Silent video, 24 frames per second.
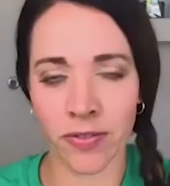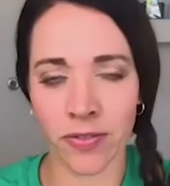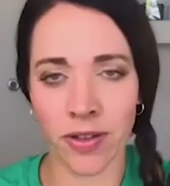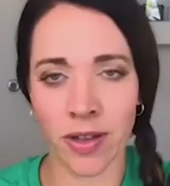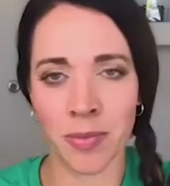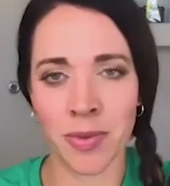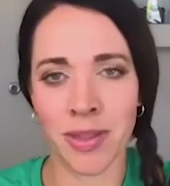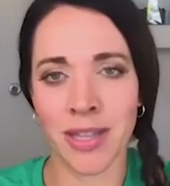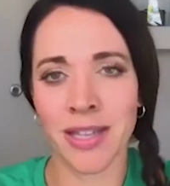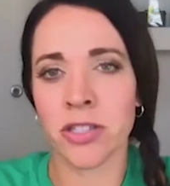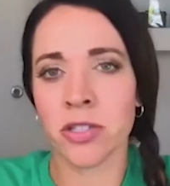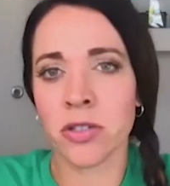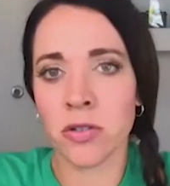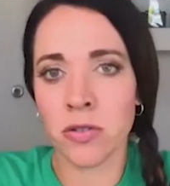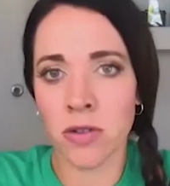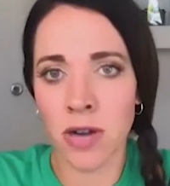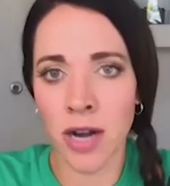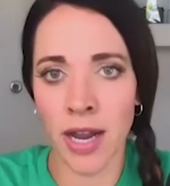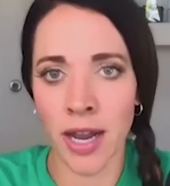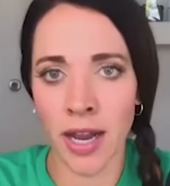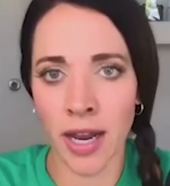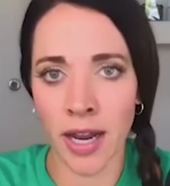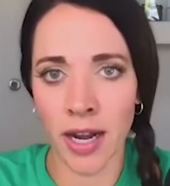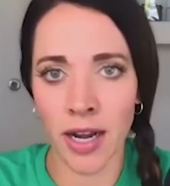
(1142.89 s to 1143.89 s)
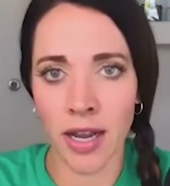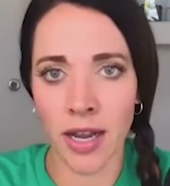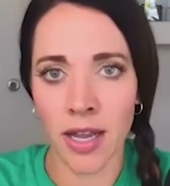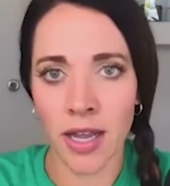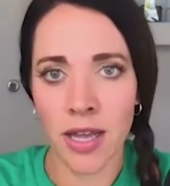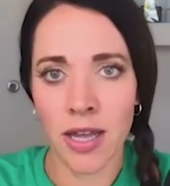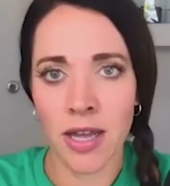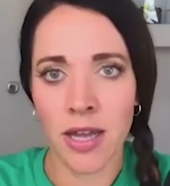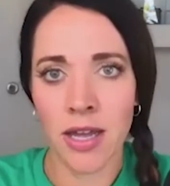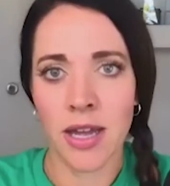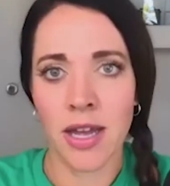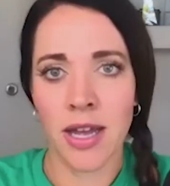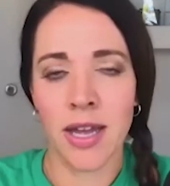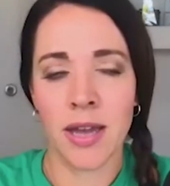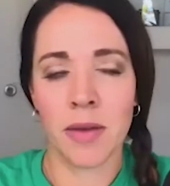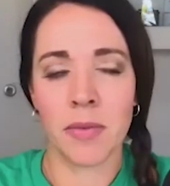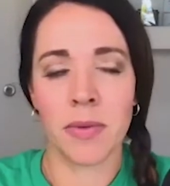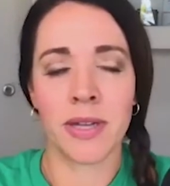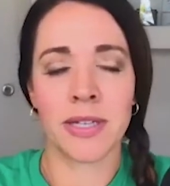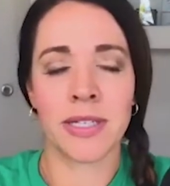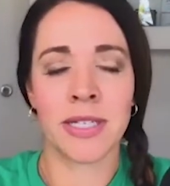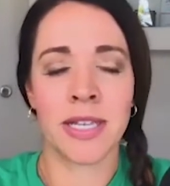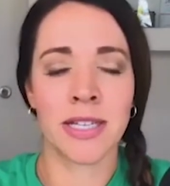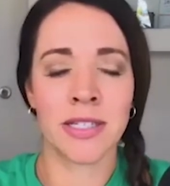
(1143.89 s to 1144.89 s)
I mean, that's great,
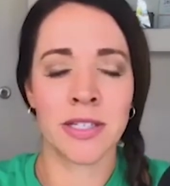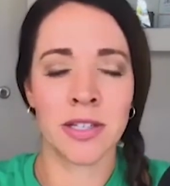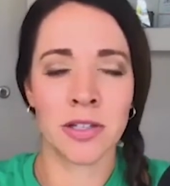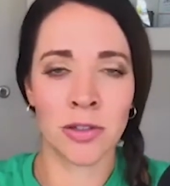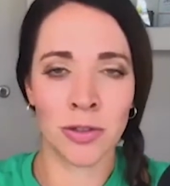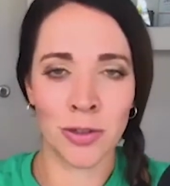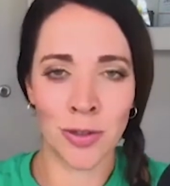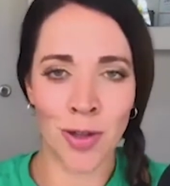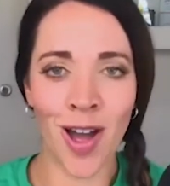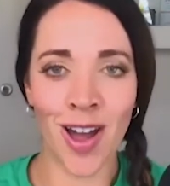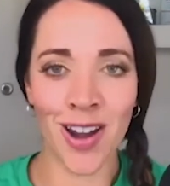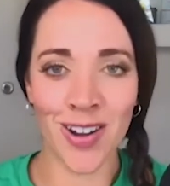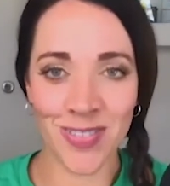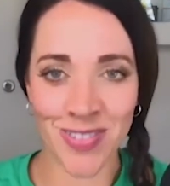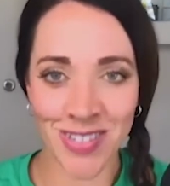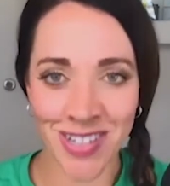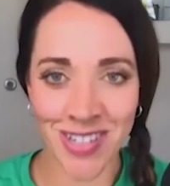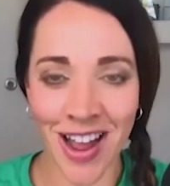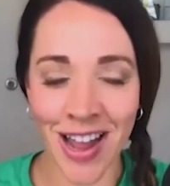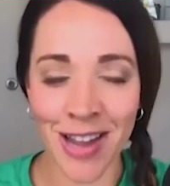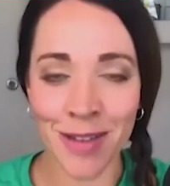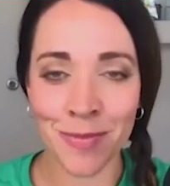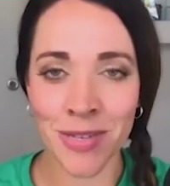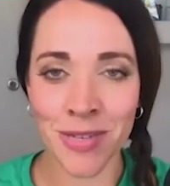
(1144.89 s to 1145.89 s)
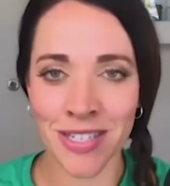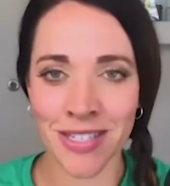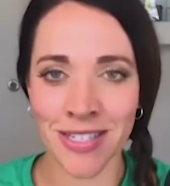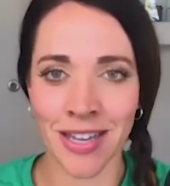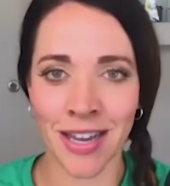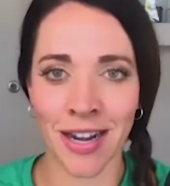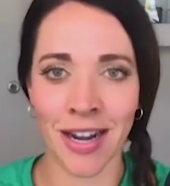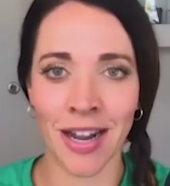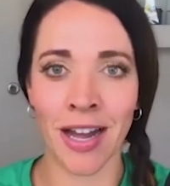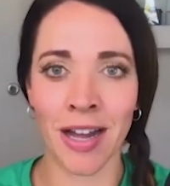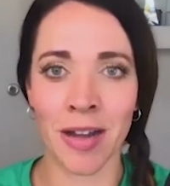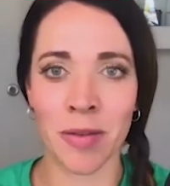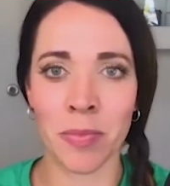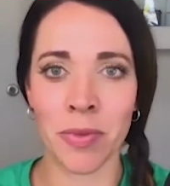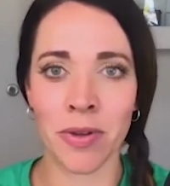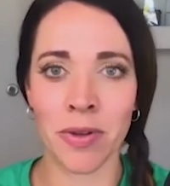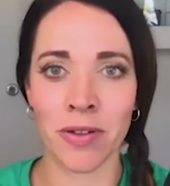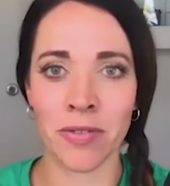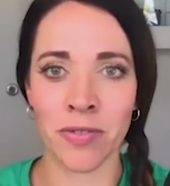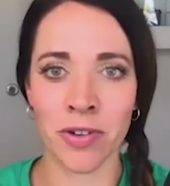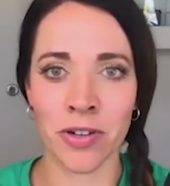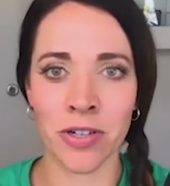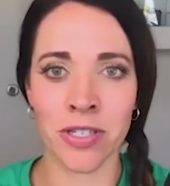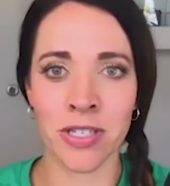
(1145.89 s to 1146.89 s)
but it takes a lot of time to set up
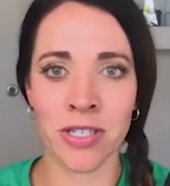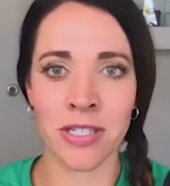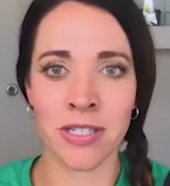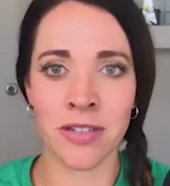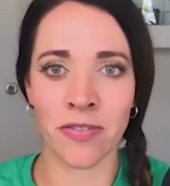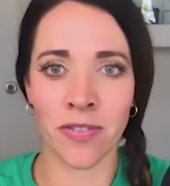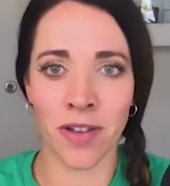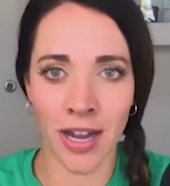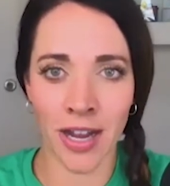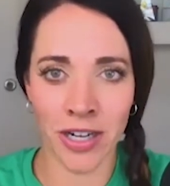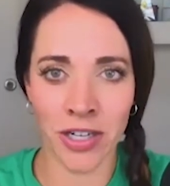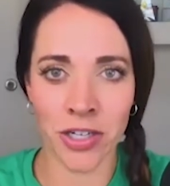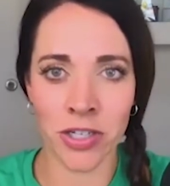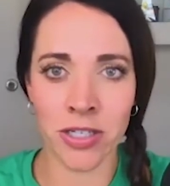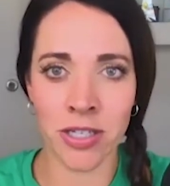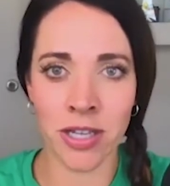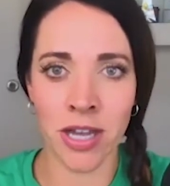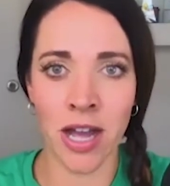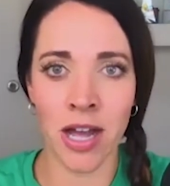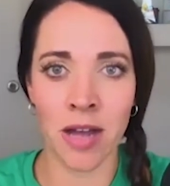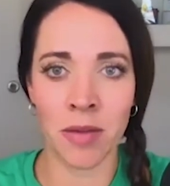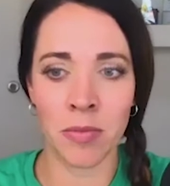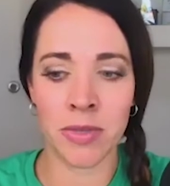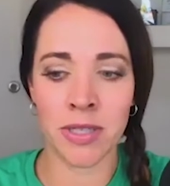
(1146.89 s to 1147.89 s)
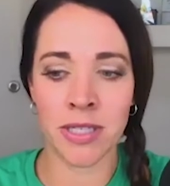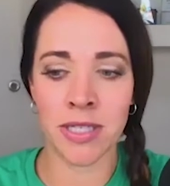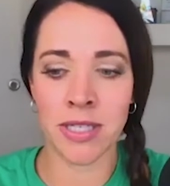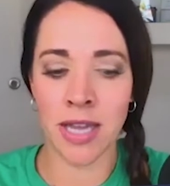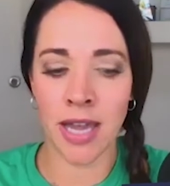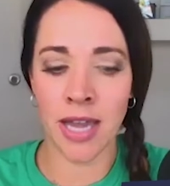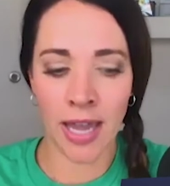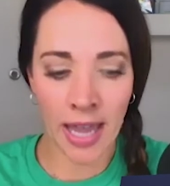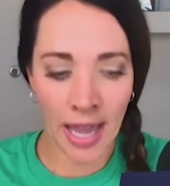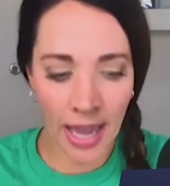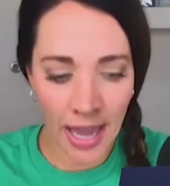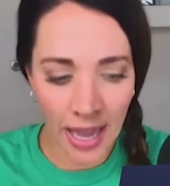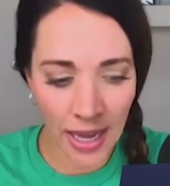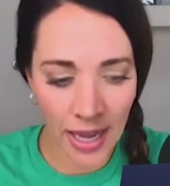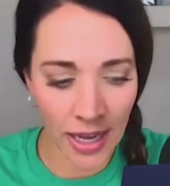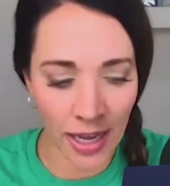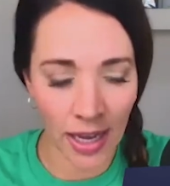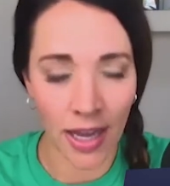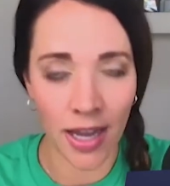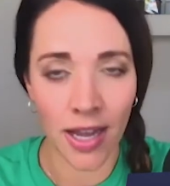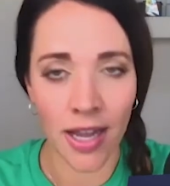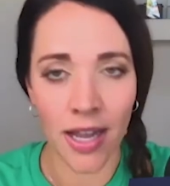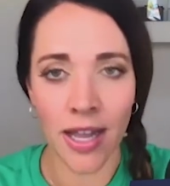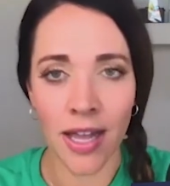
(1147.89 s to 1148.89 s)
versus if I just come and say,
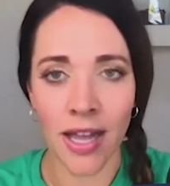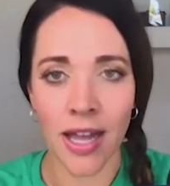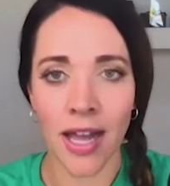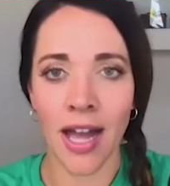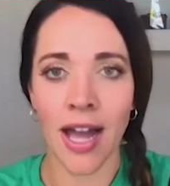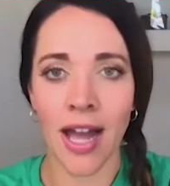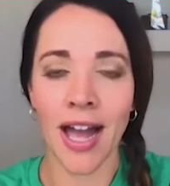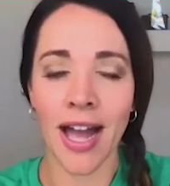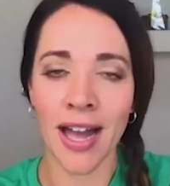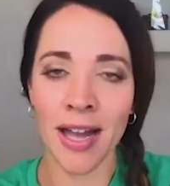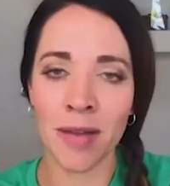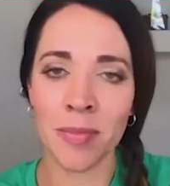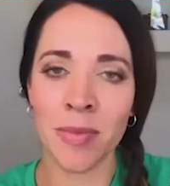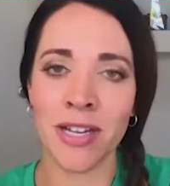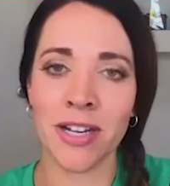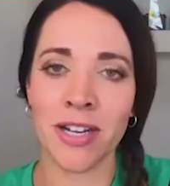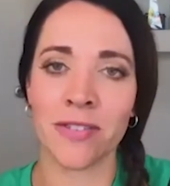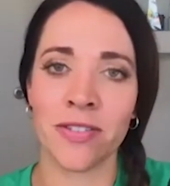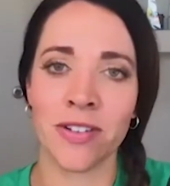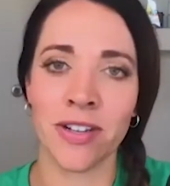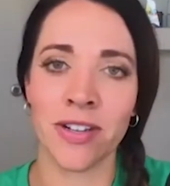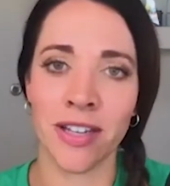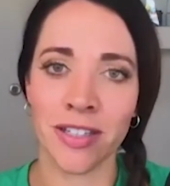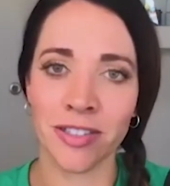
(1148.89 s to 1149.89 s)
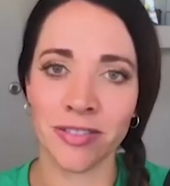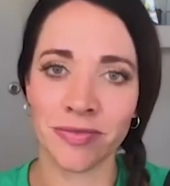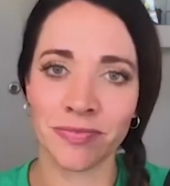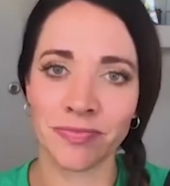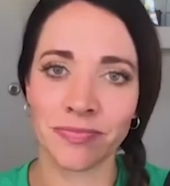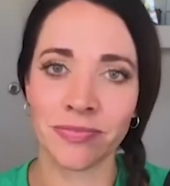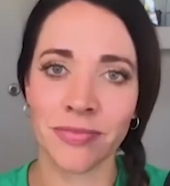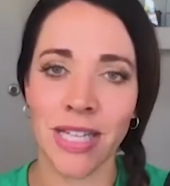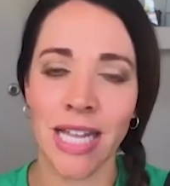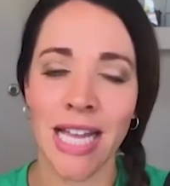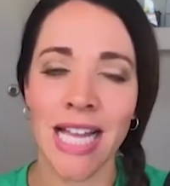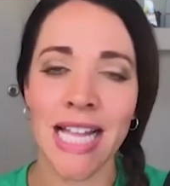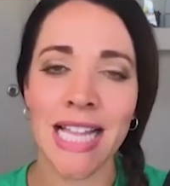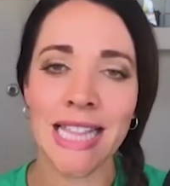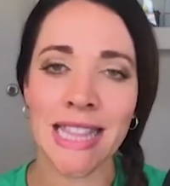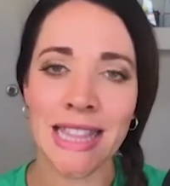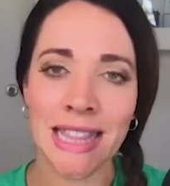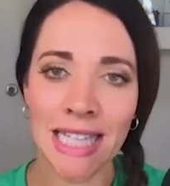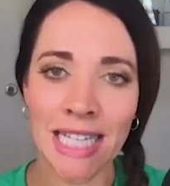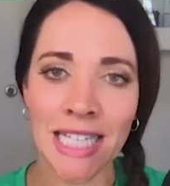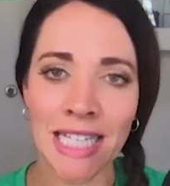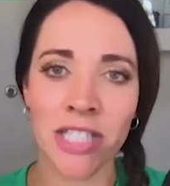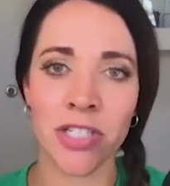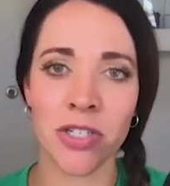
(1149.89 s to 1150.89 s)
hey, I'm here for you.
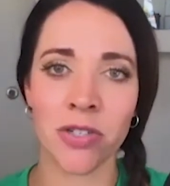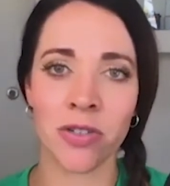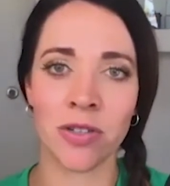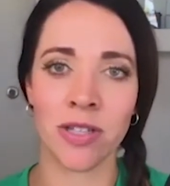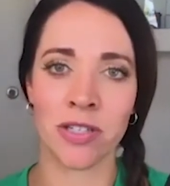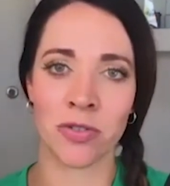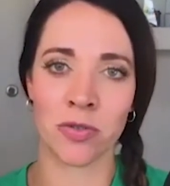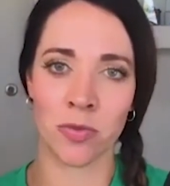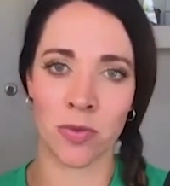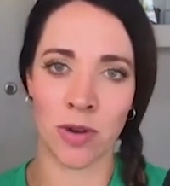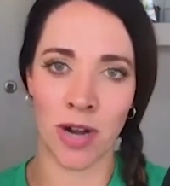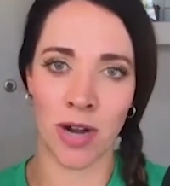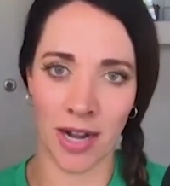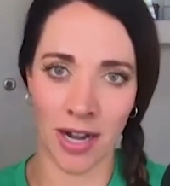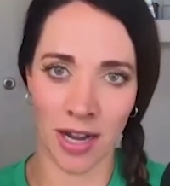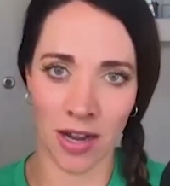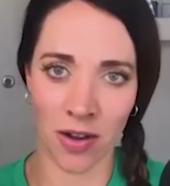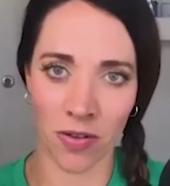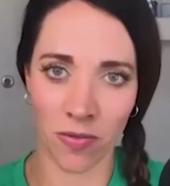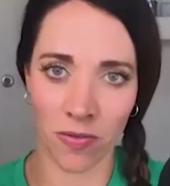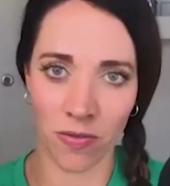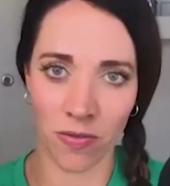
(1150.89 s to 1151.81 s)
Let's do this right now.